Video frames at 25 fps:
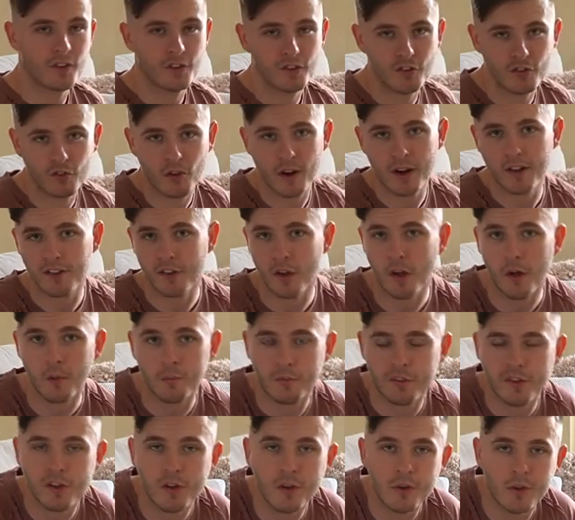straight
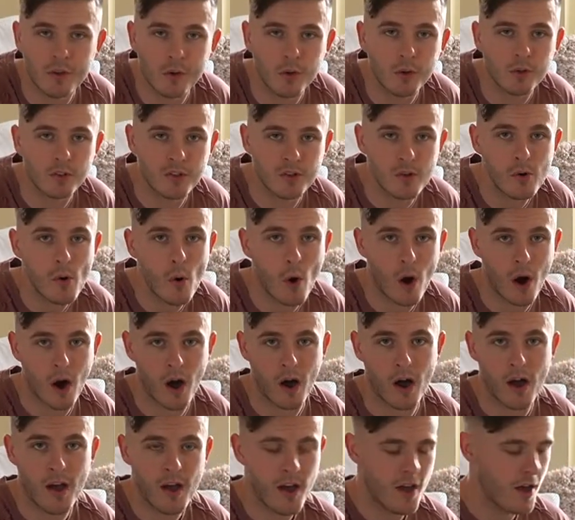up to your
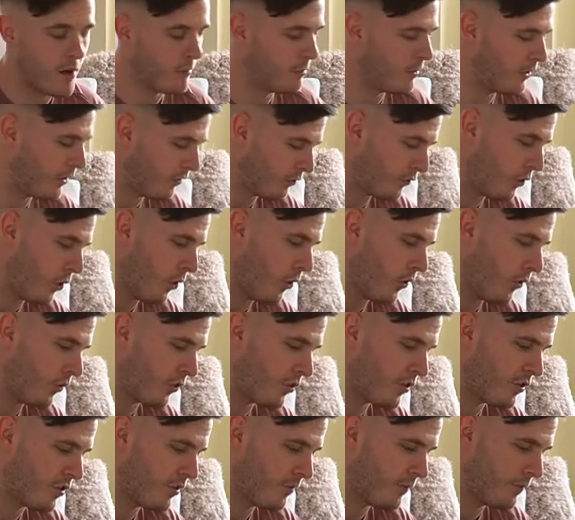door, but of
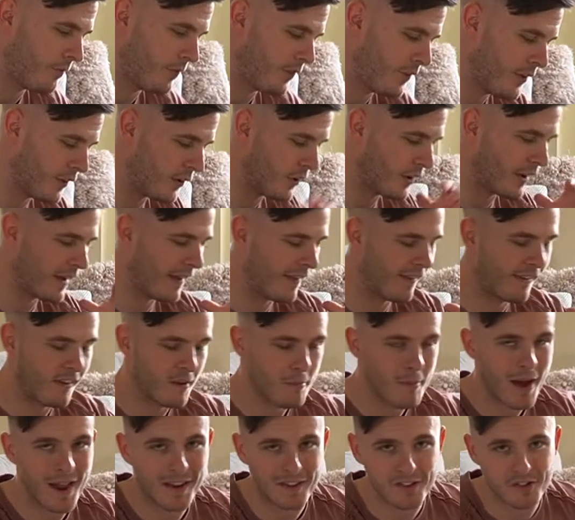course, you got to get the
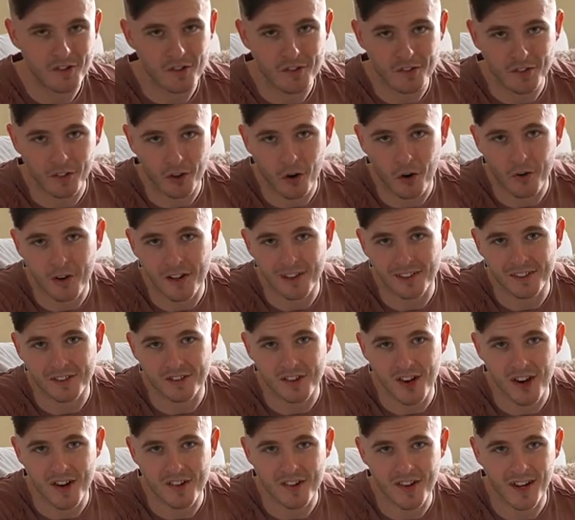commands using code
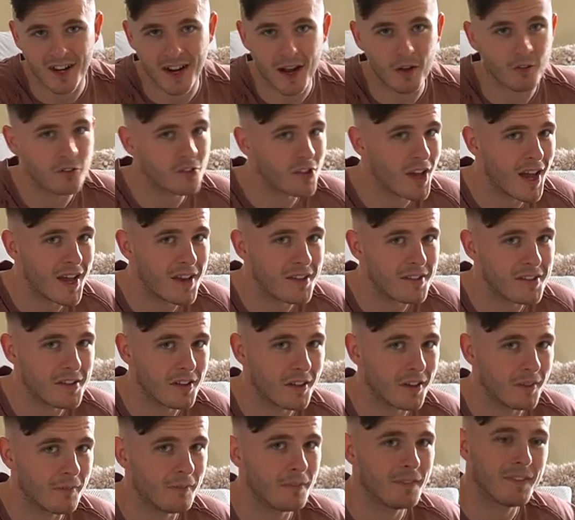LSJ at checkout to
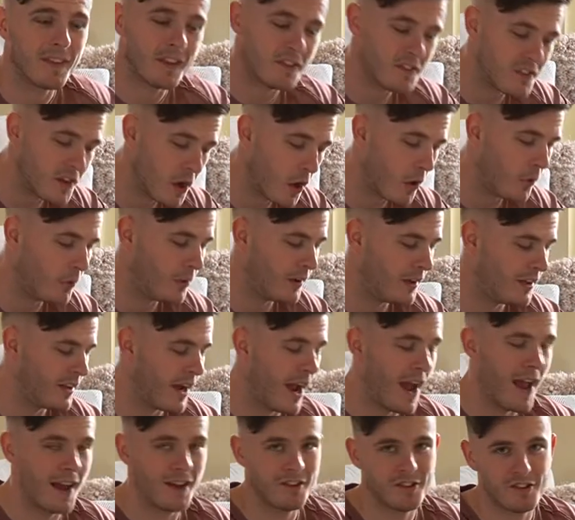enter. That's the only
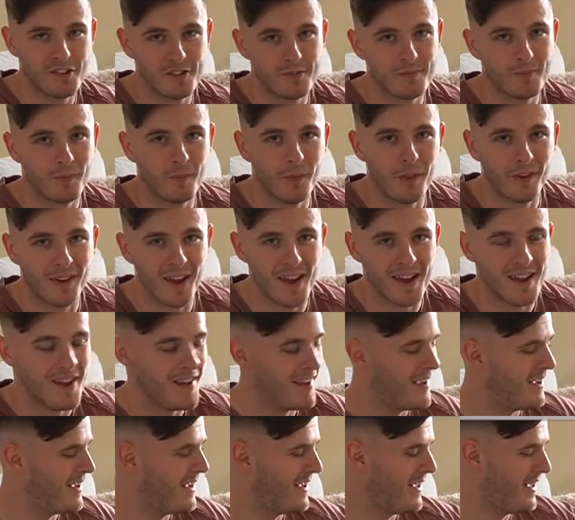catch, okay?
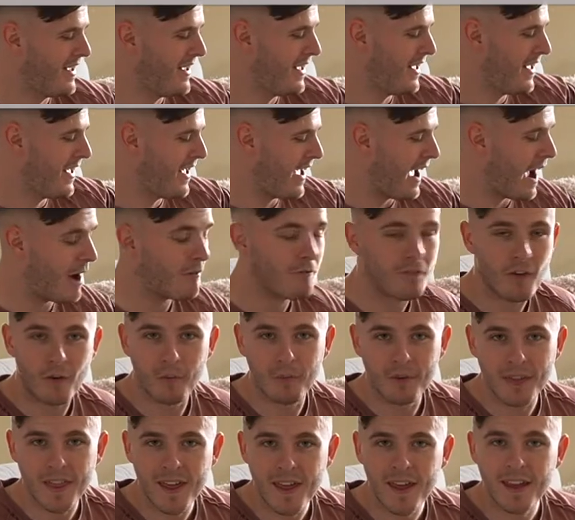Have fun
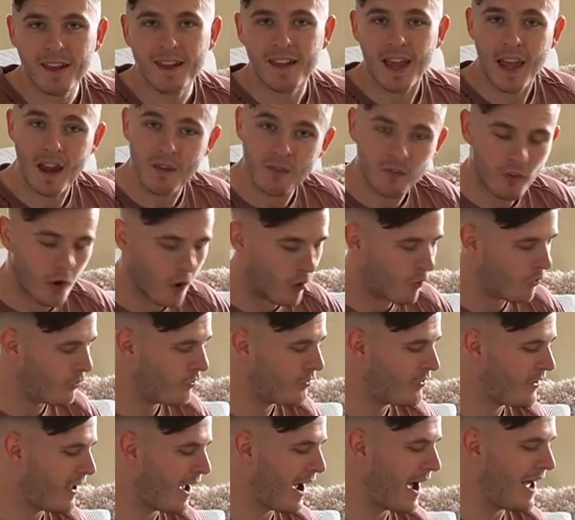with it, get
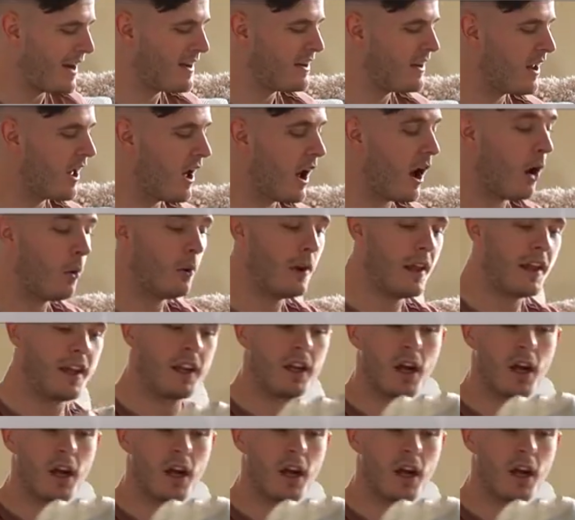involved, and I'll let you